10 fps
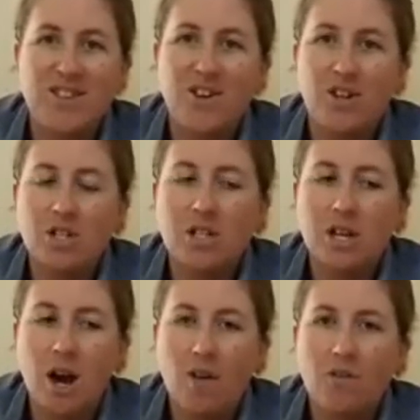the urge to
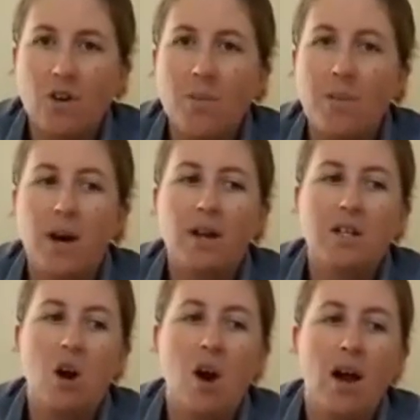cover it, but
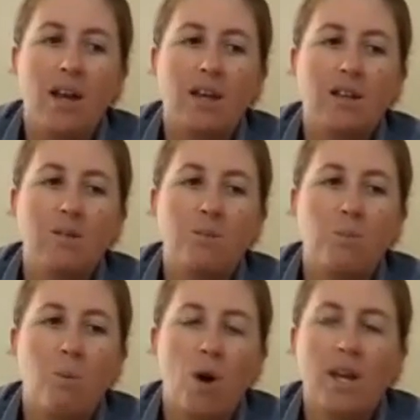I
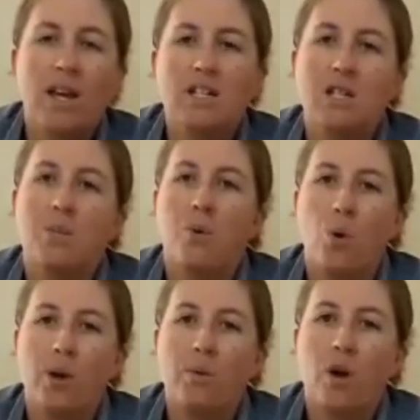want to get to the
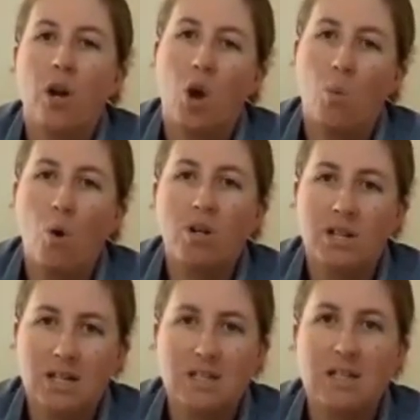point where I know what
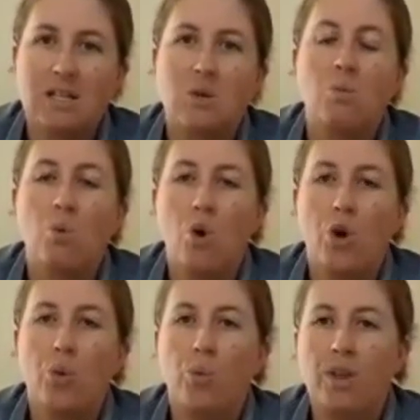does and doesn't
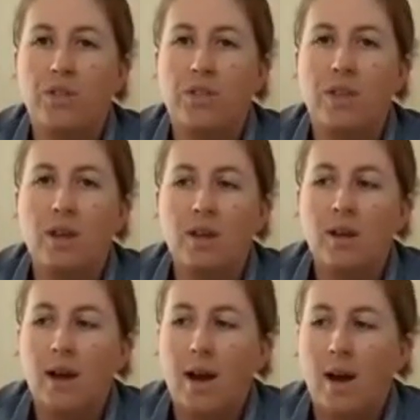work with
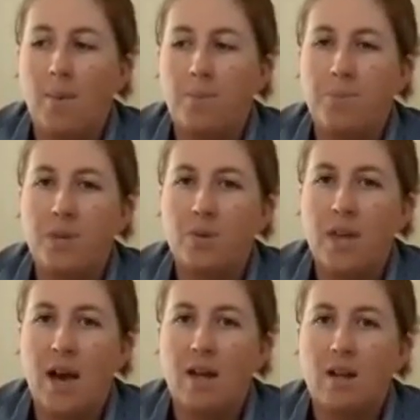
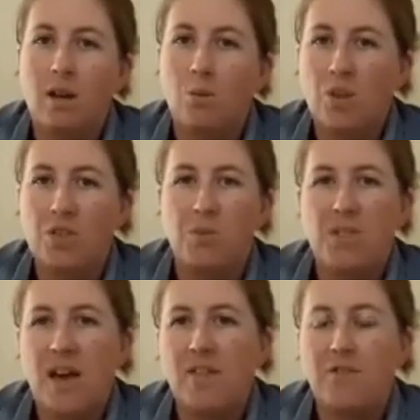and
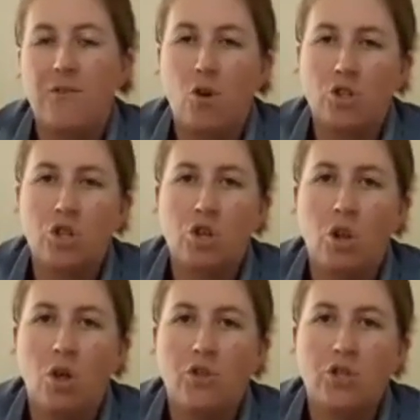without the frost
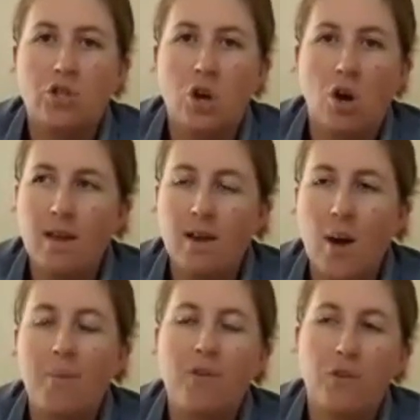cloth, so
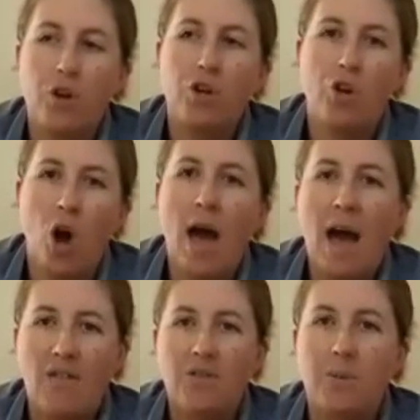I prefer to not
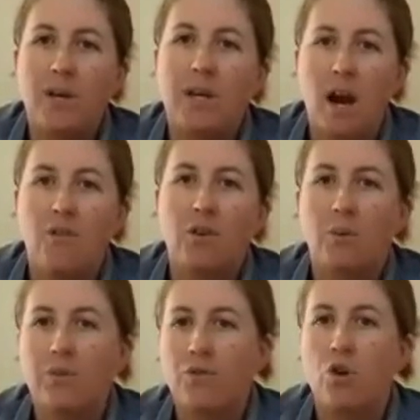have to be covering
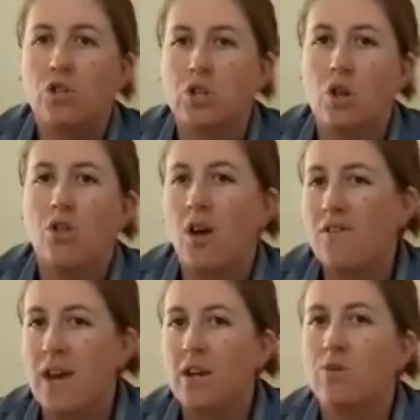with frost cloth. I
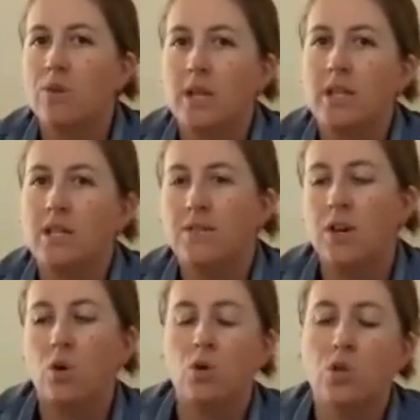found it really
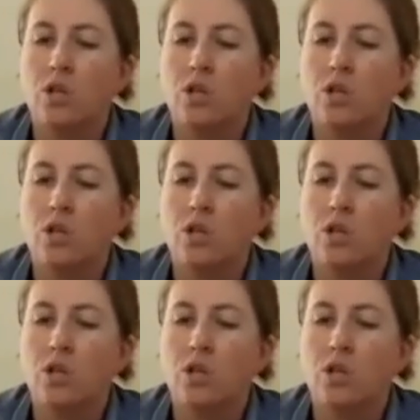difficult